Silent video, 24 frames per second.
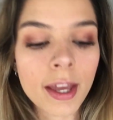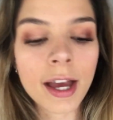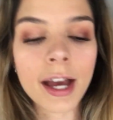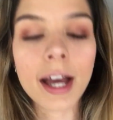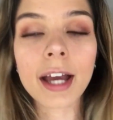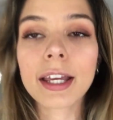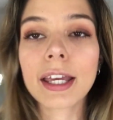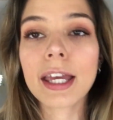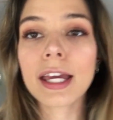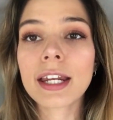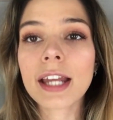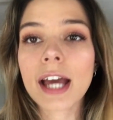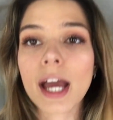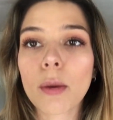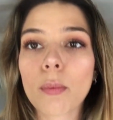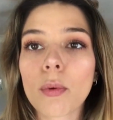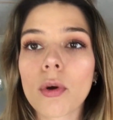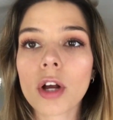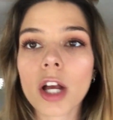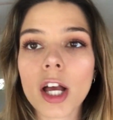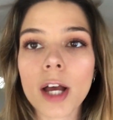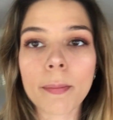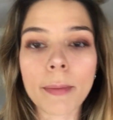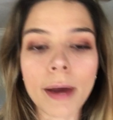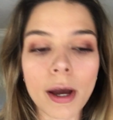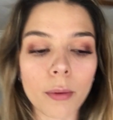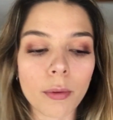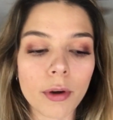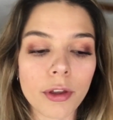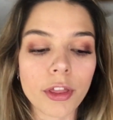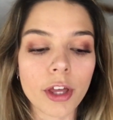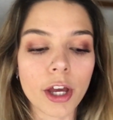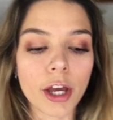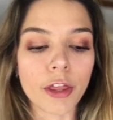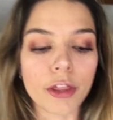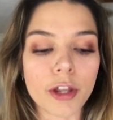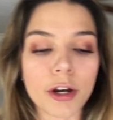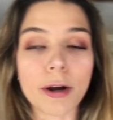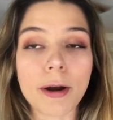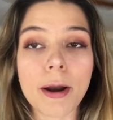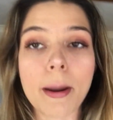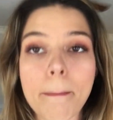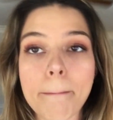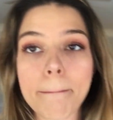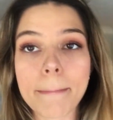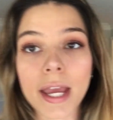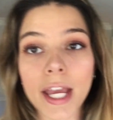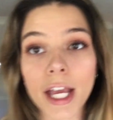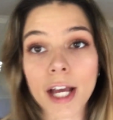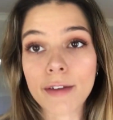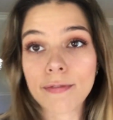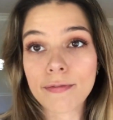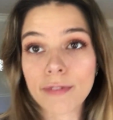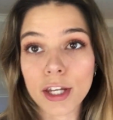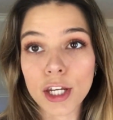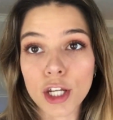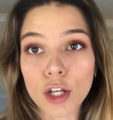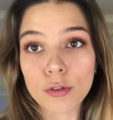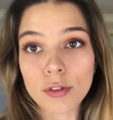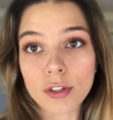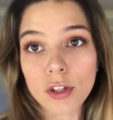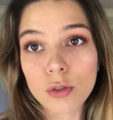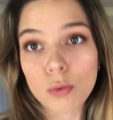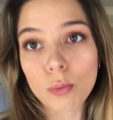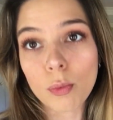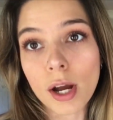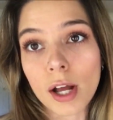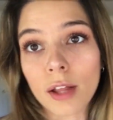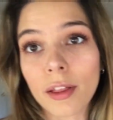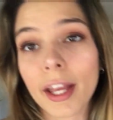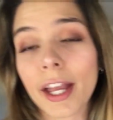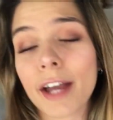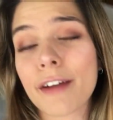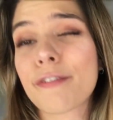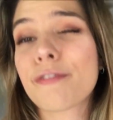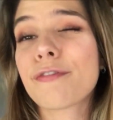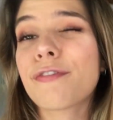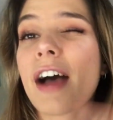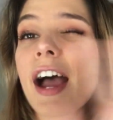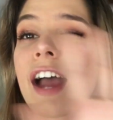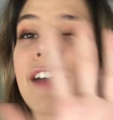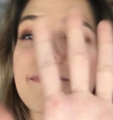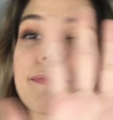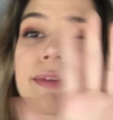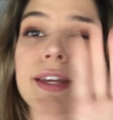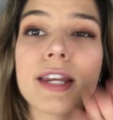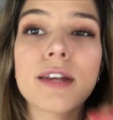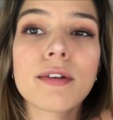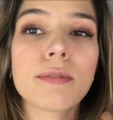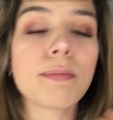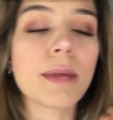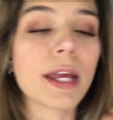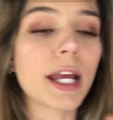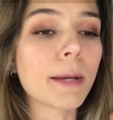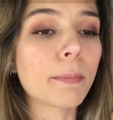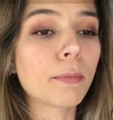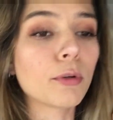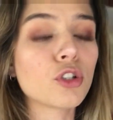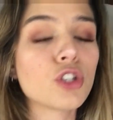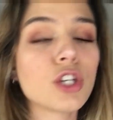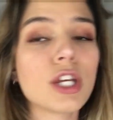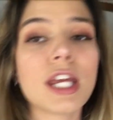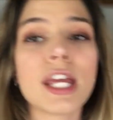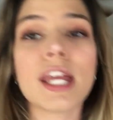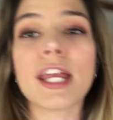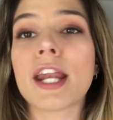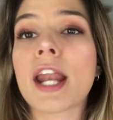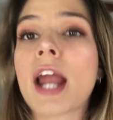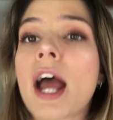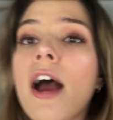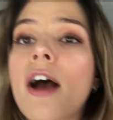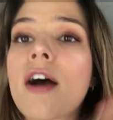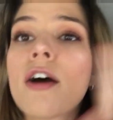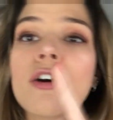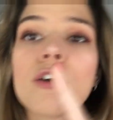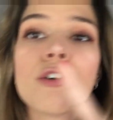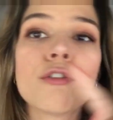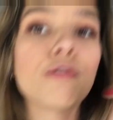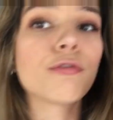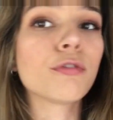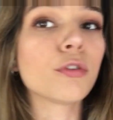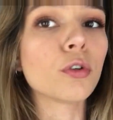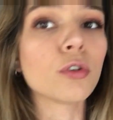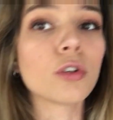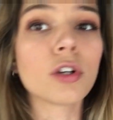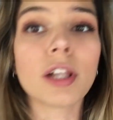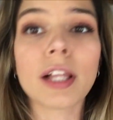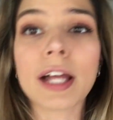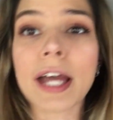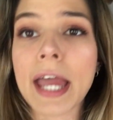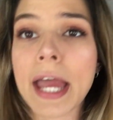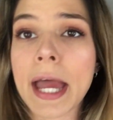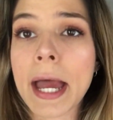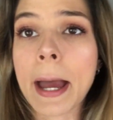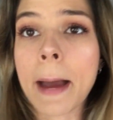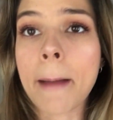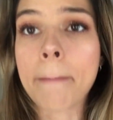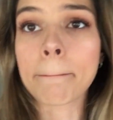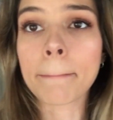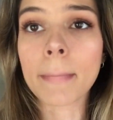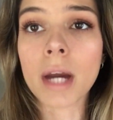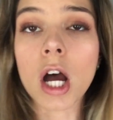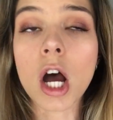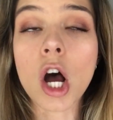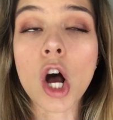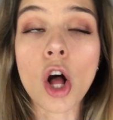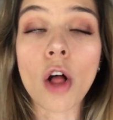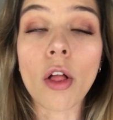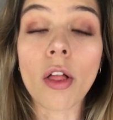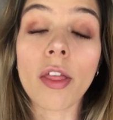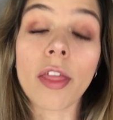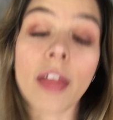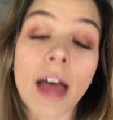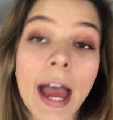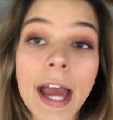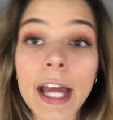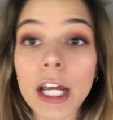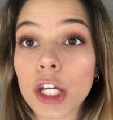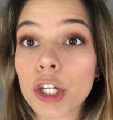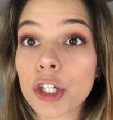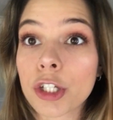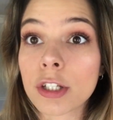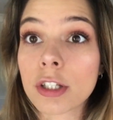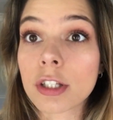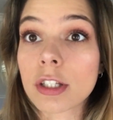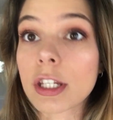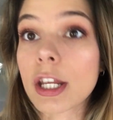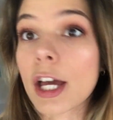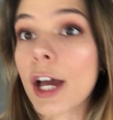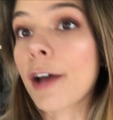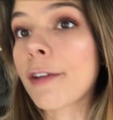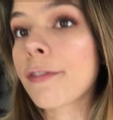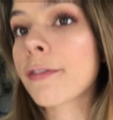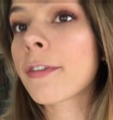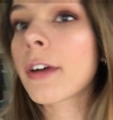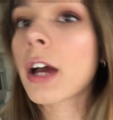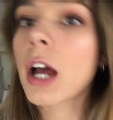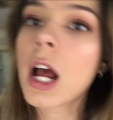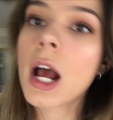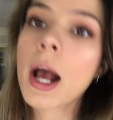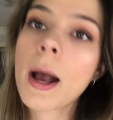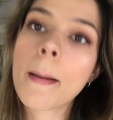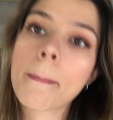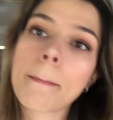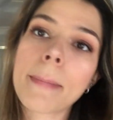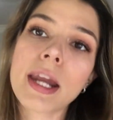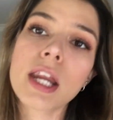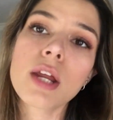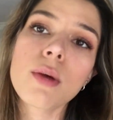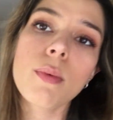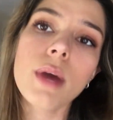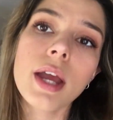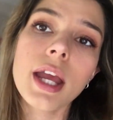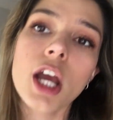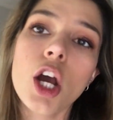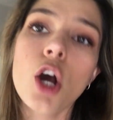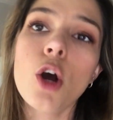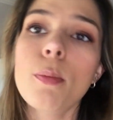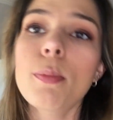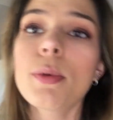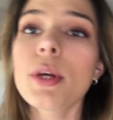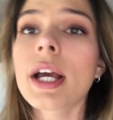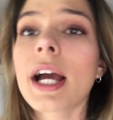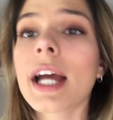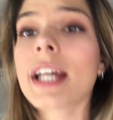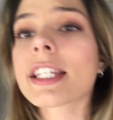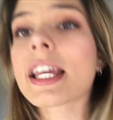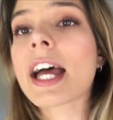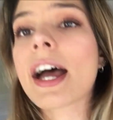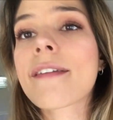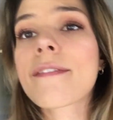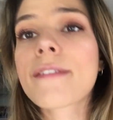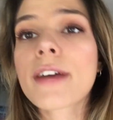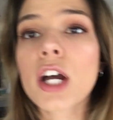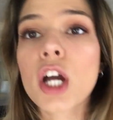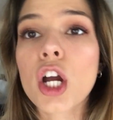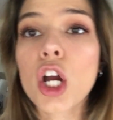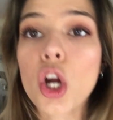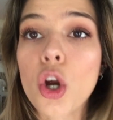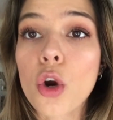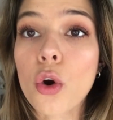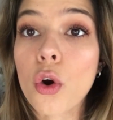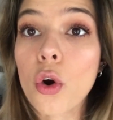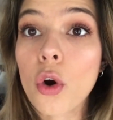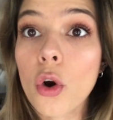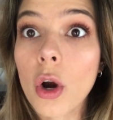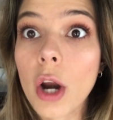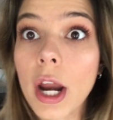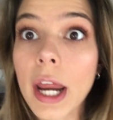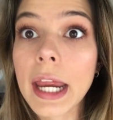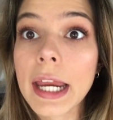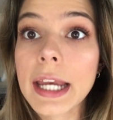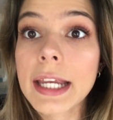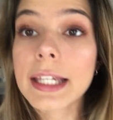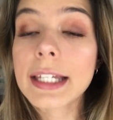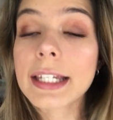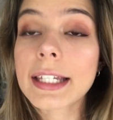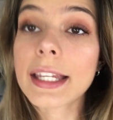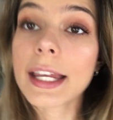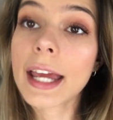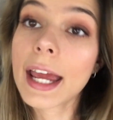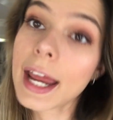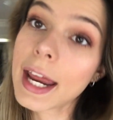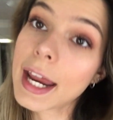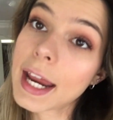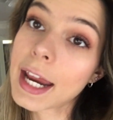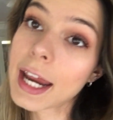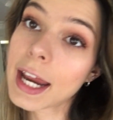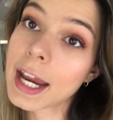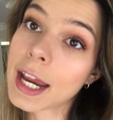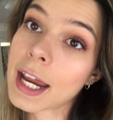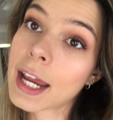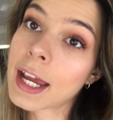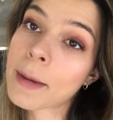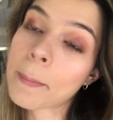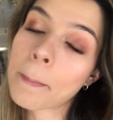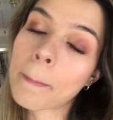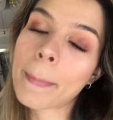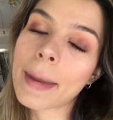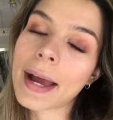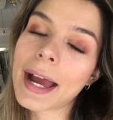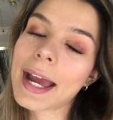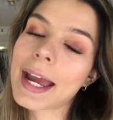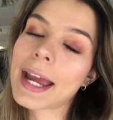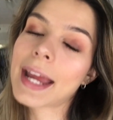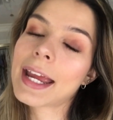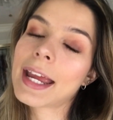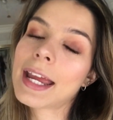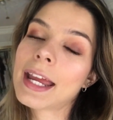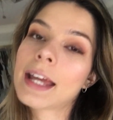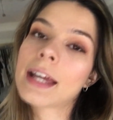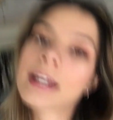Again, I will come out with other makeup videos as well, like a 5-minute makeup routine, full glam, all that good stuff. But anyway, hope you guys have a great day. Bye.